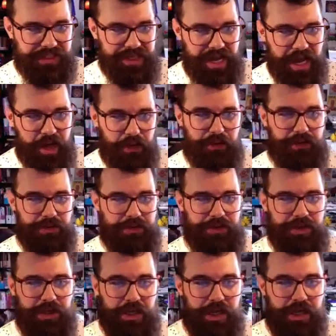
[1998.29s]
Now,
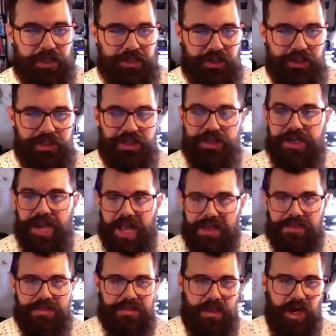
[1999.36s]
turn to the
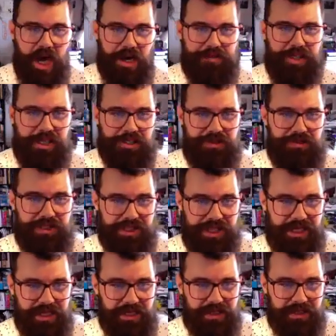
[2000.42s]
next object you
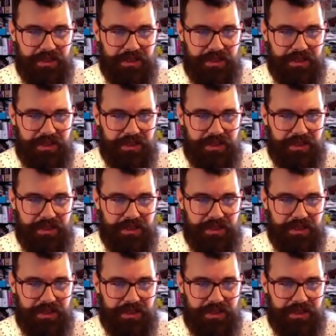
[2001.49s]
see.